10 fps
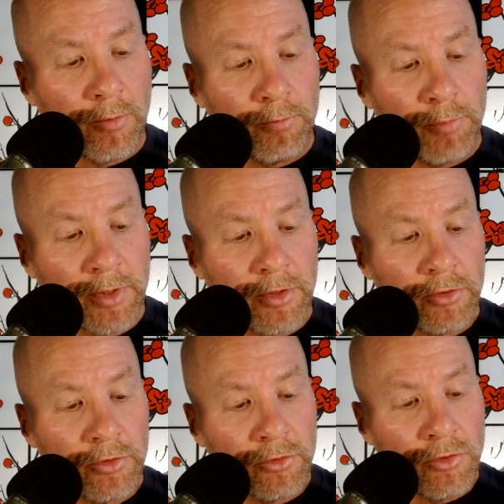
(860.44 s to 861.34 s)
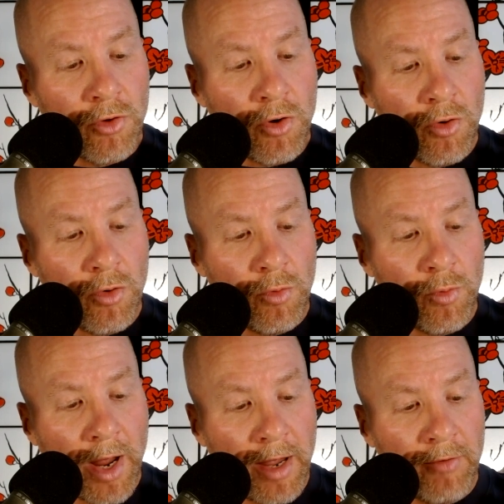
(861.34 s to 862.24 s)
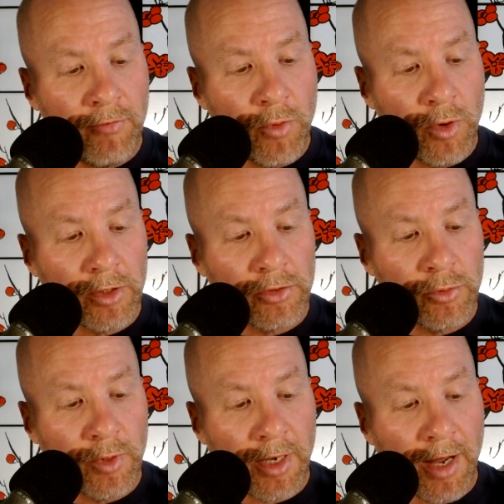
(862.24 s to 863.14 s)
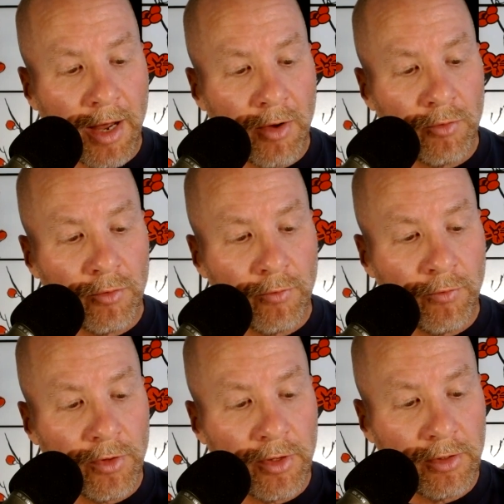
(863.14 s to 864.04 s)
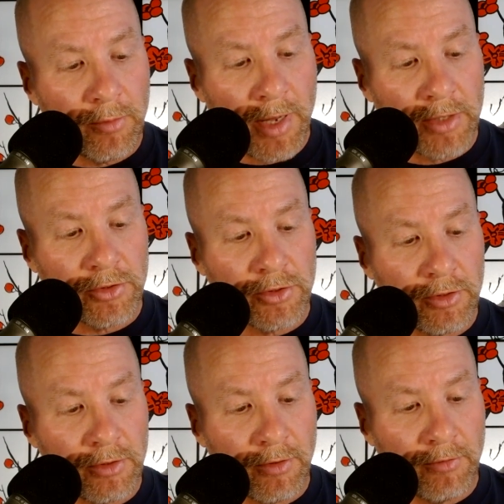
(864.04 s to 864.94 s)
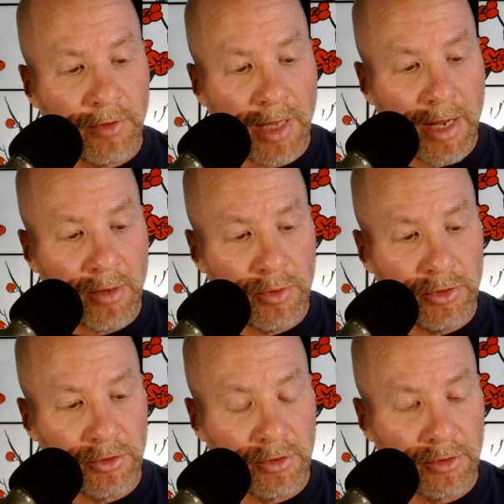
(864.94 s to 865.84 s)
But there's no way for it to account for the dimension of language.